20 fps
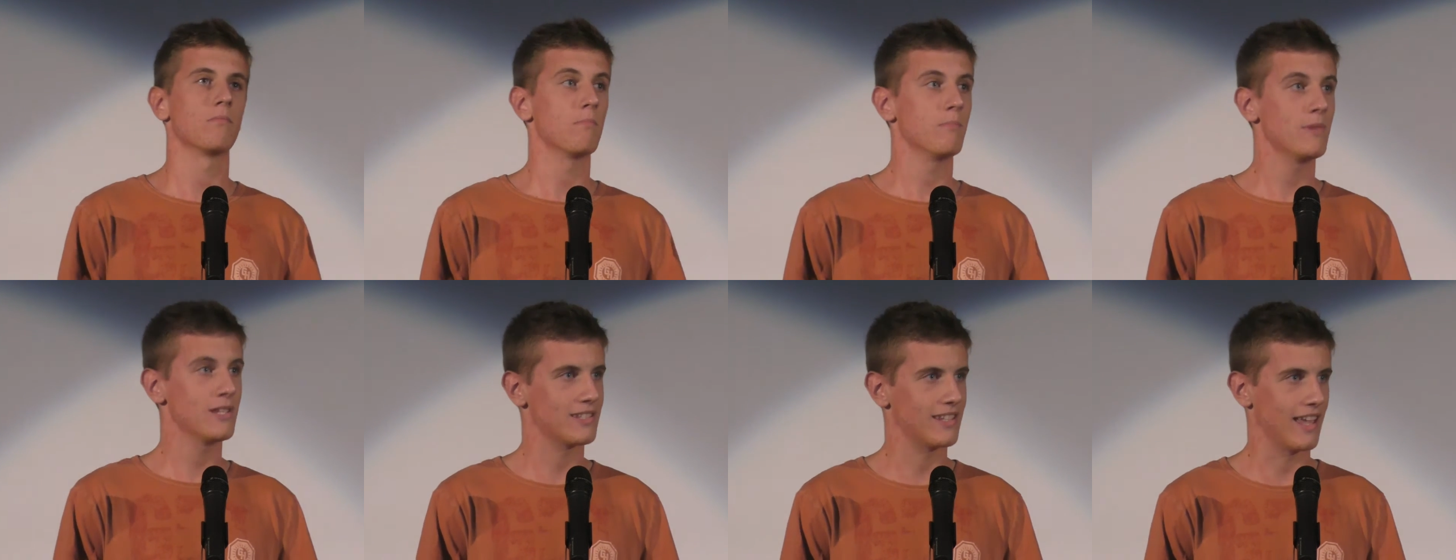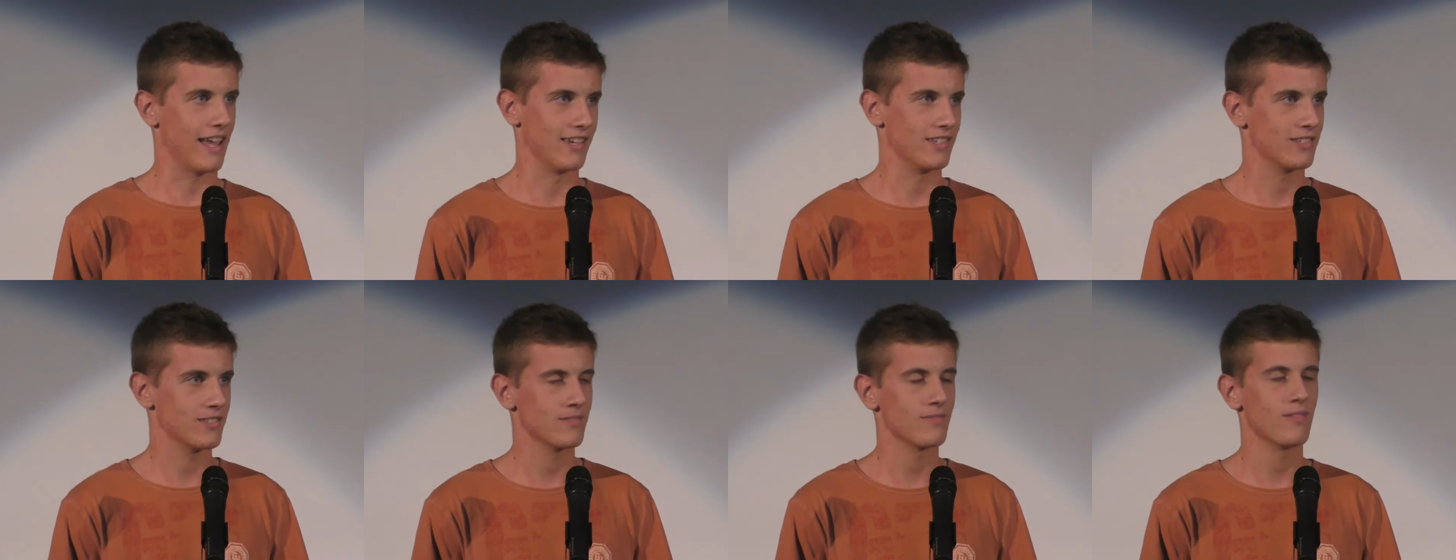
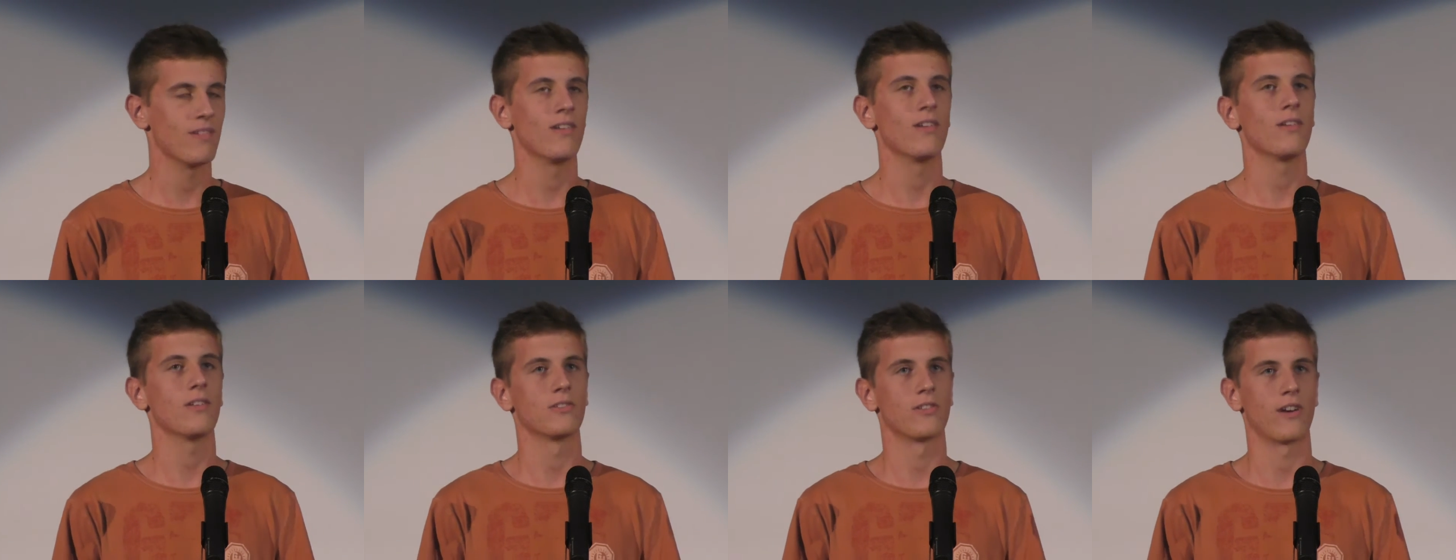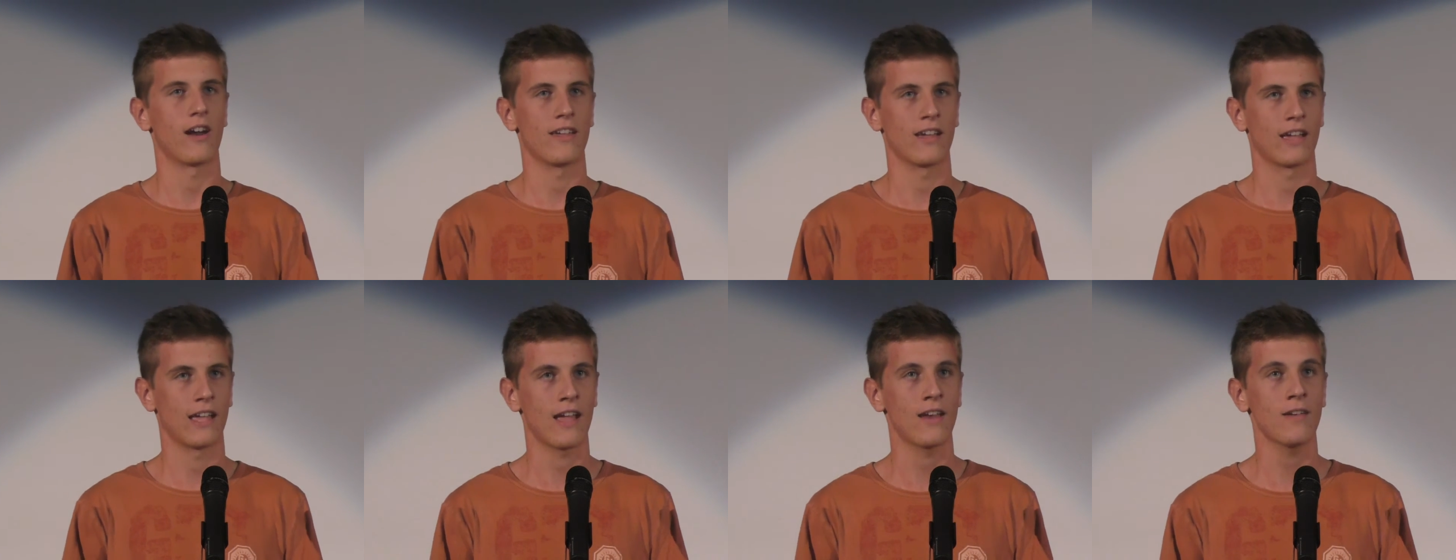mistakes. Try
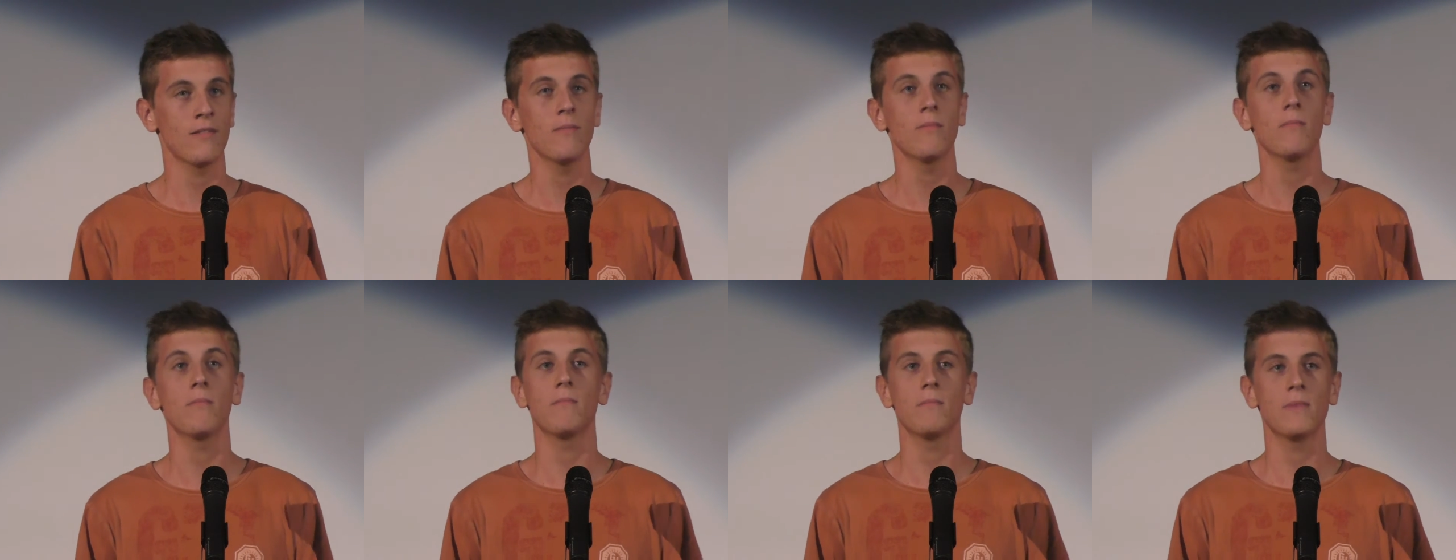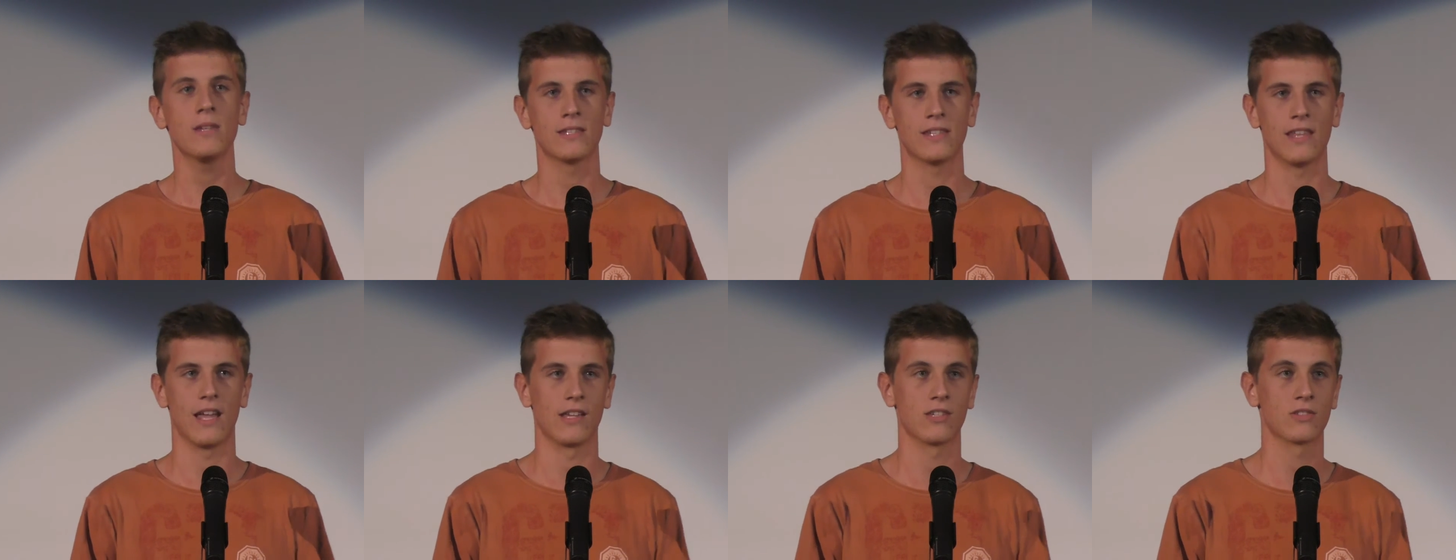again,
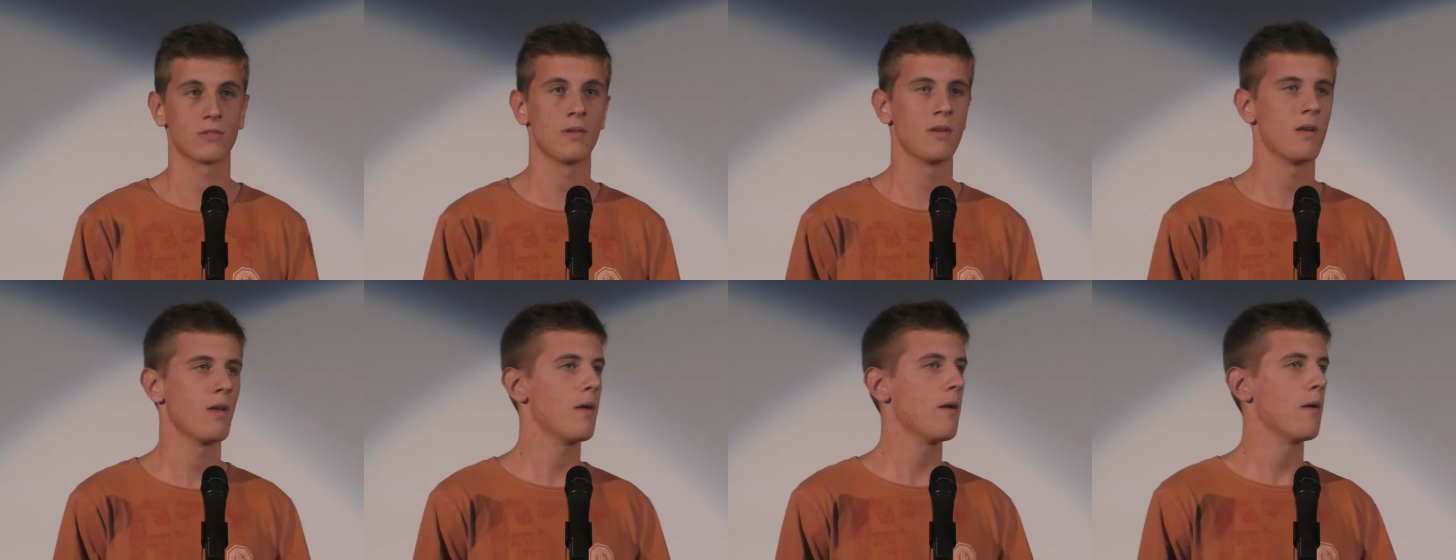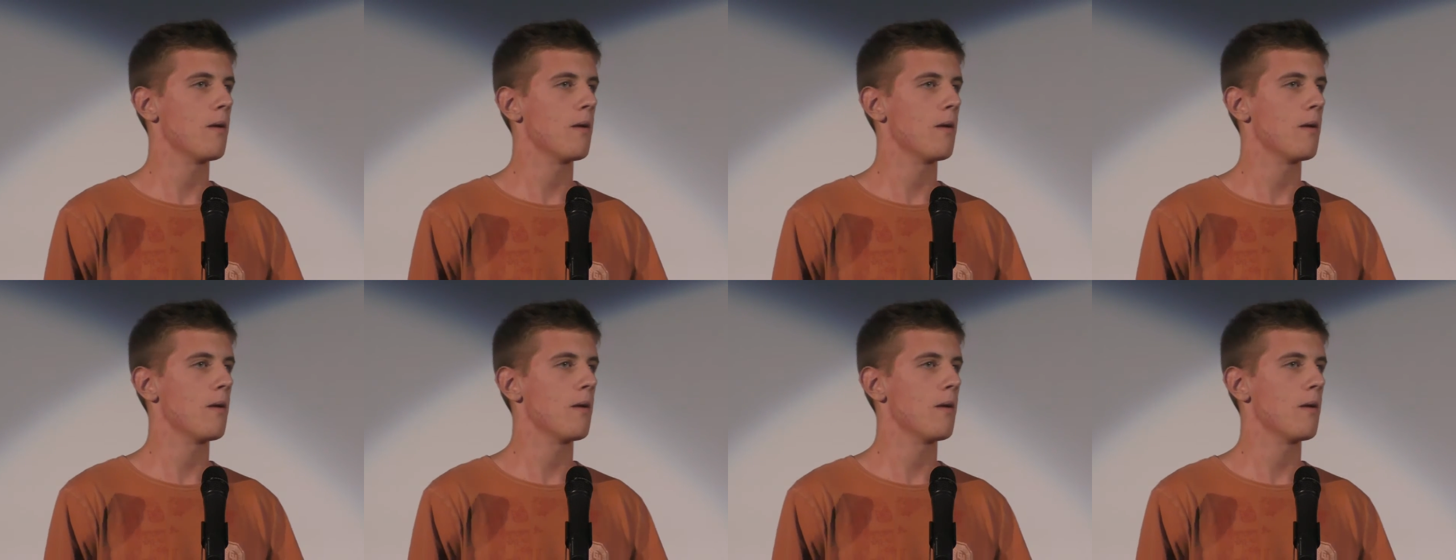mistakes.